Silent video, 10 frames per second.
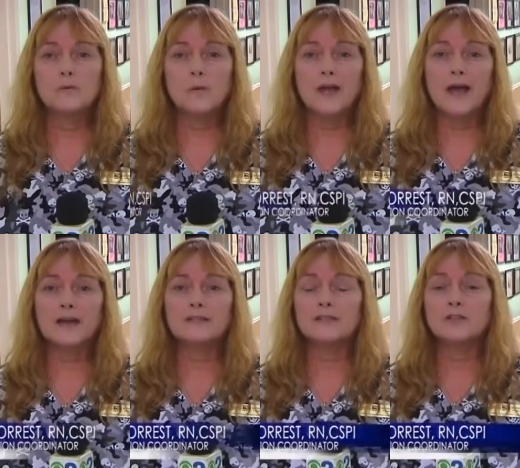We
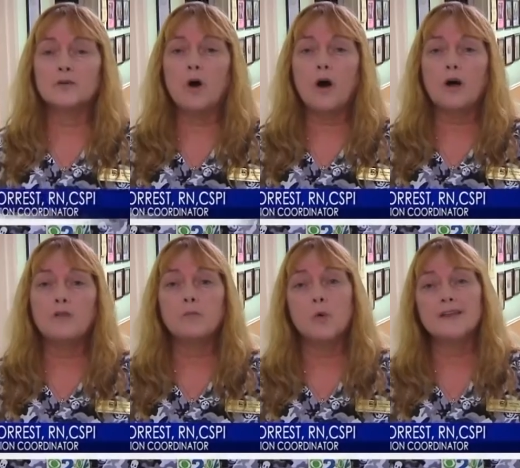ask that you call the
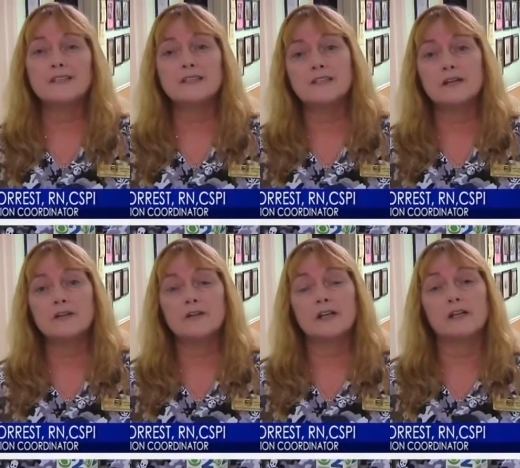Poison
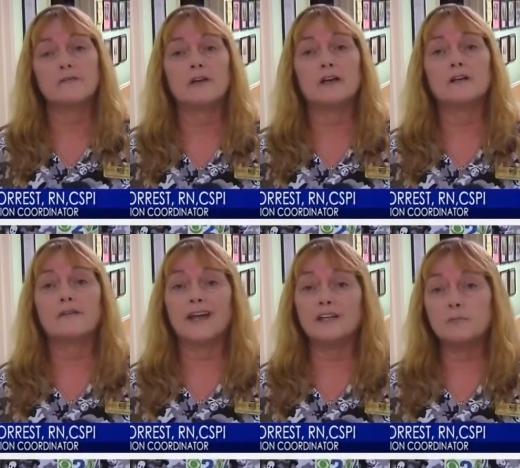Center in the event of
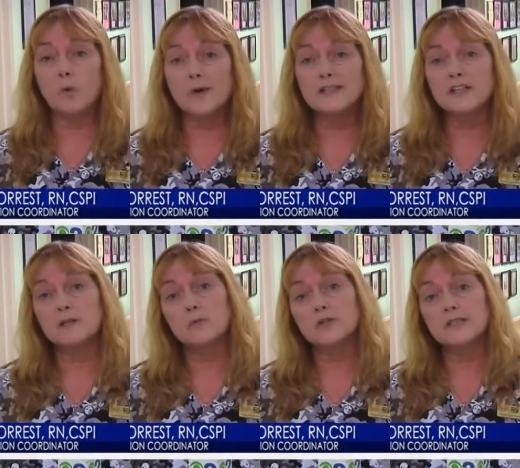any poisoning
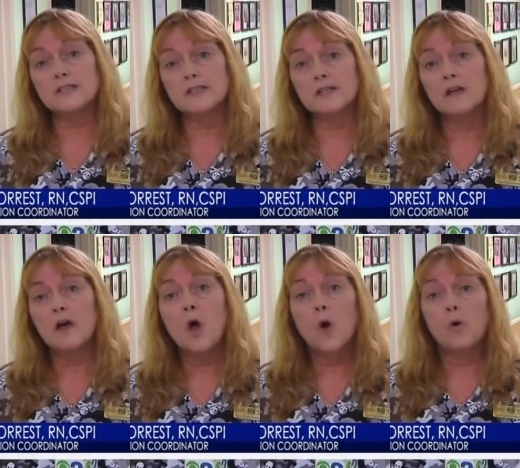emergency
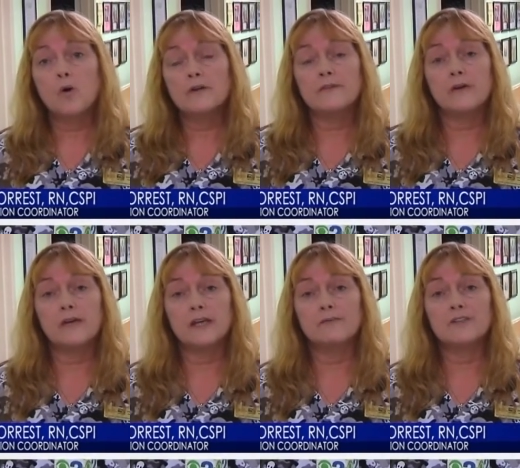or if you
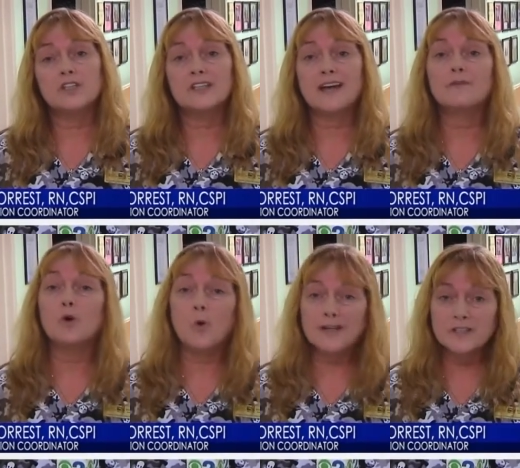even just have a
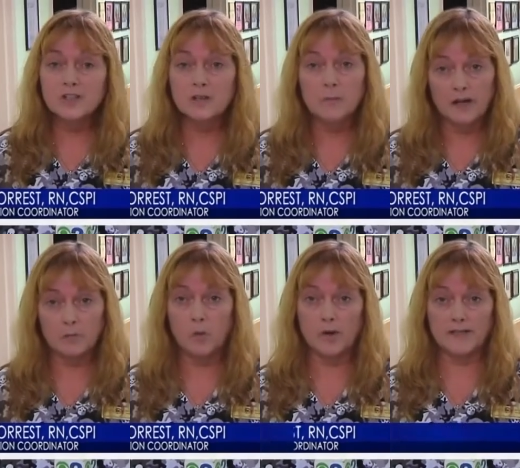question about a
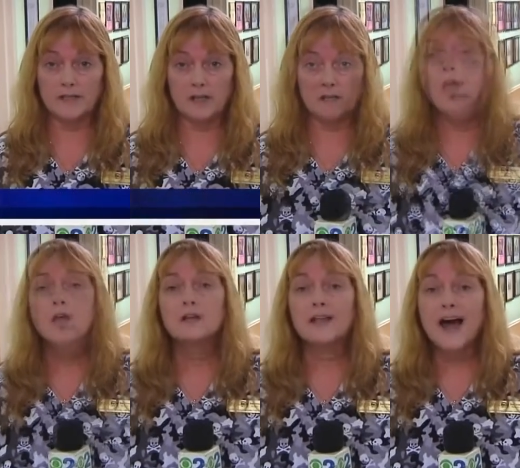poisoning.
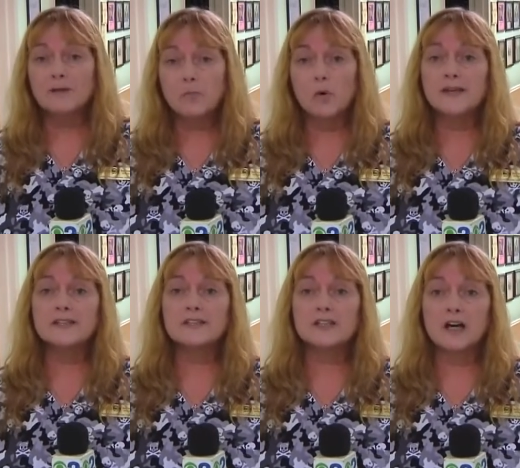Lock
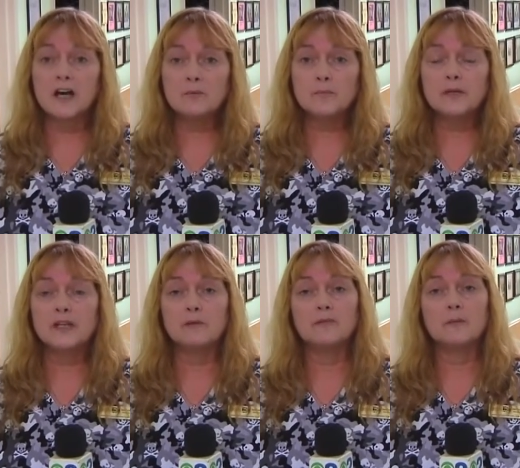poisons up,
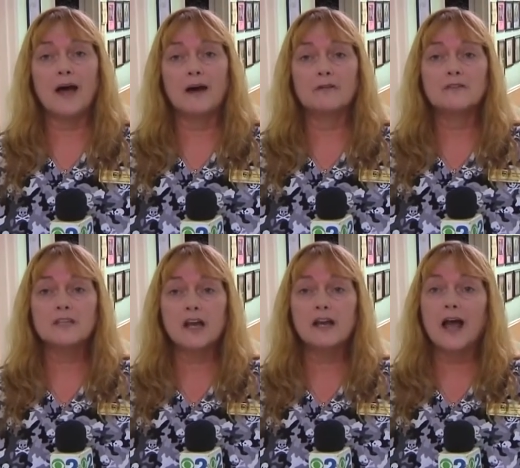keep them out of
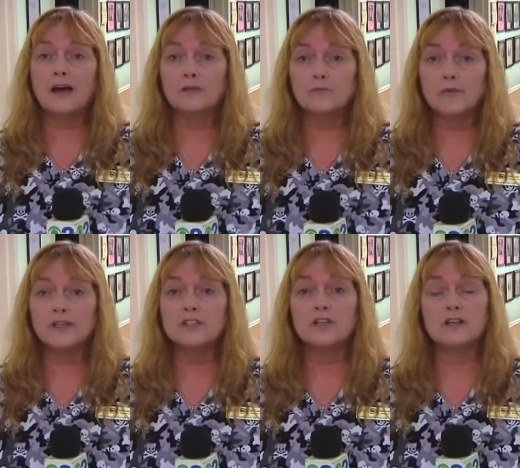sight, out of
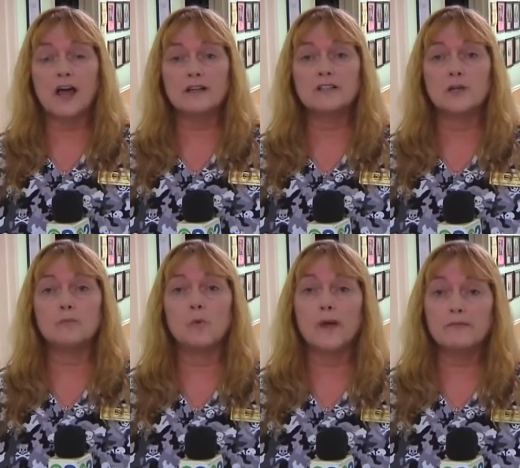reach, and locked up
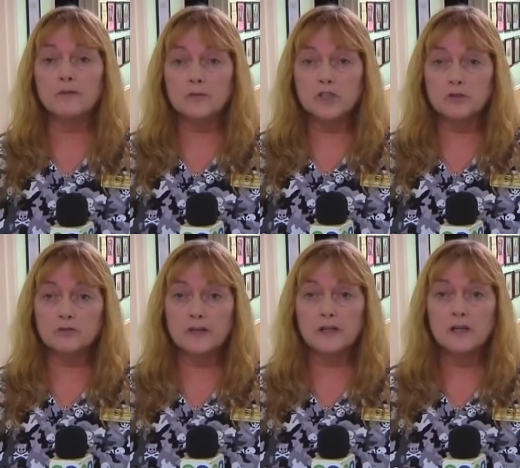away from
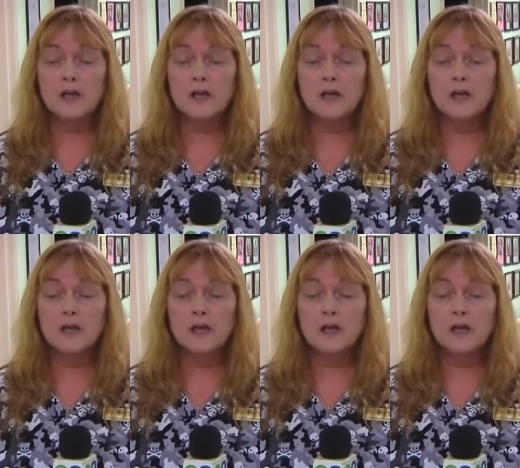children.